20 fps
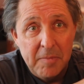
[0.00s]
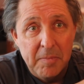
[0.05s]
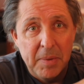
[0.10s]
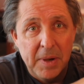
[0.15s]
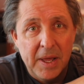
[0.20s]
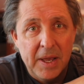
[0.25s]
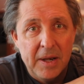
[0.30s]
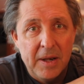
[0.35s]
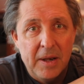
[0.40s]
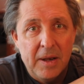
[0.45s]

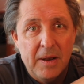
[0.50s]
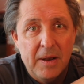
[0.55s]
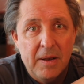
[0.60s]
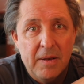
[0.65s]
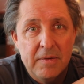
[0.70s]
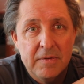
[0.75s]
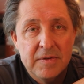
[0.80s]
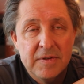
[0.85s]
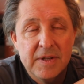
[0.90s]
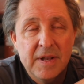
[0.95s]
But
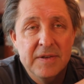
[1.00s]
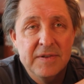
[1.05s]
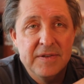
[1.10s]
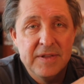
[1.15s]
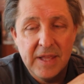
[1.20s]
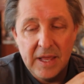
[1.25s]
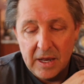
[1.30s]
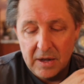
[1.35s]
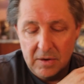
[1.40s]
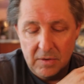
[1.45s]
since
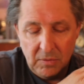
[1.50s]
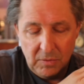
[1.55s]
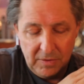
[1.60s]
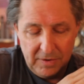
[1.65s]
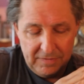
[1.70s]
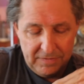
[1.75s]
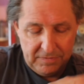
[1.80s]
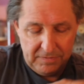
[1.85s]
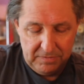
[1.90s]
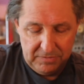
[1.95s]
then,
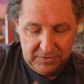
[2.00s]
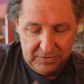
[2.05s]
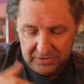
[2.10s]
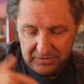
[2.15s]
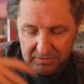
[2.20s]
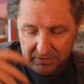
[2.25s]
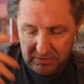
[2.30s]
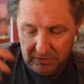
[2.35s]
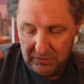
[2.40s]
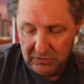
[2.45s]
we've
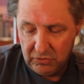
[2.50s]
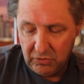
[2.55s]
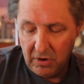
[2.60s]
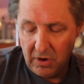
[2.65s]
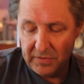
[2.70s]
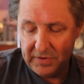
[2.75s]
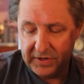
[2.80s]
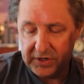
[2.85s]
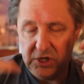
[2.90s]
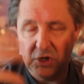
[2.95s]
just
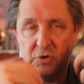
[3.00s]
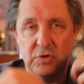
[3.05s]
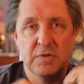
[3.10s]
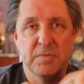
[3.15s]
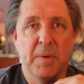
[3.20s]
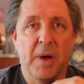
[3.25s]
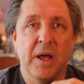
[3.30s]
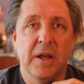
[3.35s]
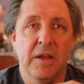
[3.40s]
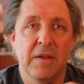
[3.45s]
grown this
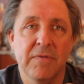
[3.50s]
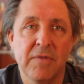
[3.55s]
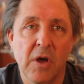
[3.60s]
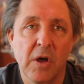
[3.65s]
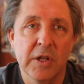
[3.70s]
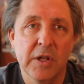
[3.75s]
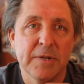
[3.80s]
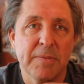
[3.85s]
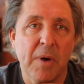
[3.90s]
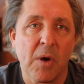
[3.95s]
huge body of
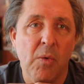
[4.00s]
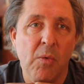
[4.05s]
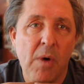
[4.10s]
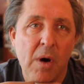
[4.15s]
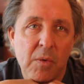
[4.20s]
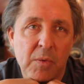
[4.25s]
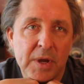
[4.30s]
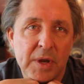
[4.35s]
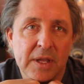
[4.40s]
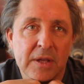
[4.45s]
knowledge about
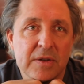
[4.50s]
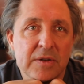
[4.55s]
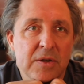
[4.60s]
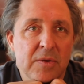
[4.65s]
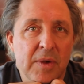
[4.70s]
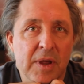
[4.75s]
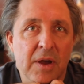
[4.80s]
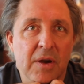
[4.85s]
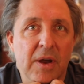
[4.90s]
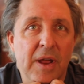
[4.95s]
what we can
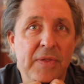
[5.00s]
do here.